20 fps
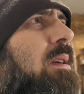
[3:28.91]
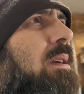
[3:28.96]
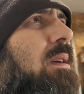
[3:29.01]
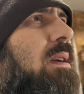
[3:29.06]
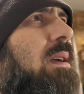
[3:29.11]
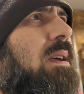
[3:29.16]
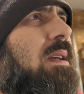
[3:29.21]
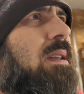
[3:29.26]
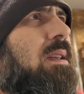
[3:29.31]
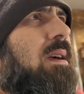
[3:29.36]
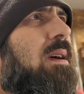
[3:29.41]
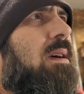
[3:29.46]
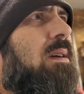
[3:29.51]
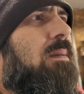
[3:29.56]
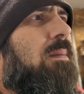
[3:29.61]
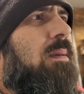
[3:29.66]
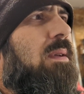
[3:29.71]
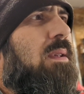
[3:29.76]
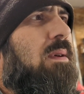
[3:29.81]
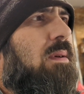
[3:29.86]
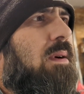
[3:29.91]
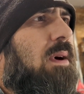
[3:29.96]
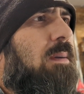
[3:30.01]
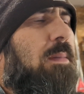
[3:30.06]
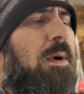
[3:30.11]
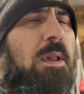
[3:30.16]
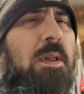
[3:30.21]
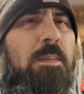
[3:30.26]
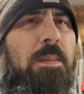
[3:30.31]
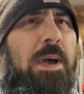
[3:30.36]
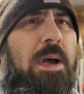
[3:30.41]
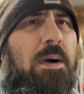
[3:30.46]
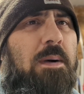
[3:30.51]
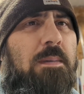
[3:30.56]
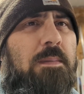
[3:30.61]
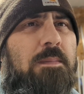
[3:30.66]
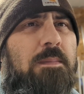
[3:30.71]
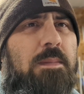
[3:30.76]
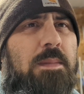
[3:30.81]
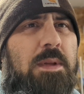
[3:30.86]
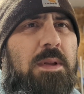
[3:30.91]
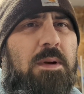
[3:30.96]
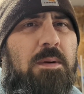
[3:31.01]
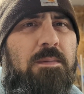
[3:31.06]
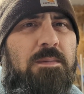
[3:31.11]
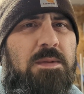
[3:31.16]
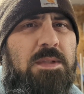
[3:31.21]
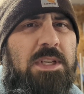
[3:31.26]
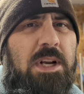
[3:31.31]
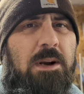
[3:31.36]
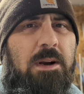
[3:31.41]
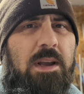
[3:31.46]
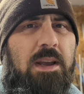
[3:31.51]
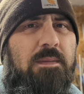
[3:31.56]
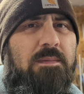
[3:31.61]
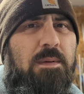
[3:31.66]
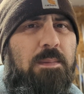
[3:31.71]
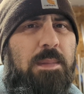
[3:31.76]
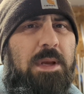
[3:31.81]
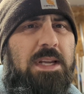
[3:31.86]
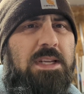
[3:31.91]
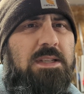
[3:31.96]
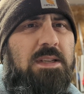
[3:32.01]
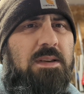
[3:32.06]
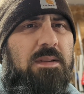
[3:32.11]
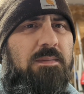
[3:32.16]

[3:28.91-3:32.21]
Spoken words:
And, you know, I'm all about, you know, sharing information.